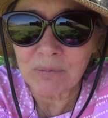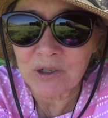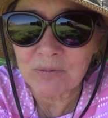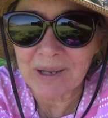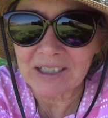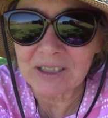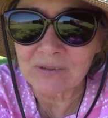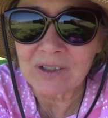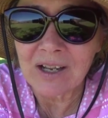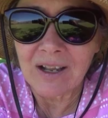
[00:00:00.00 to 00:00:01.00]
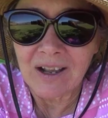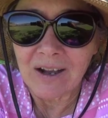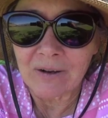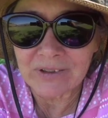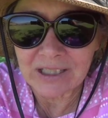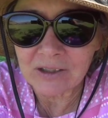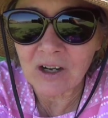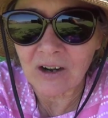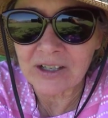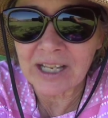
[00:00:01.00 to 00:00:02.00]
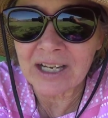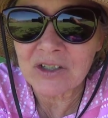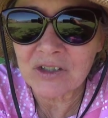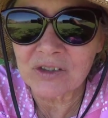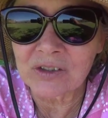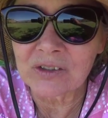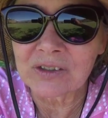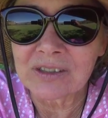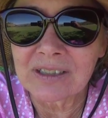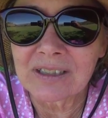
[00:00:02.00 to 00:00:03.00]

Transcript: perspective of incarnational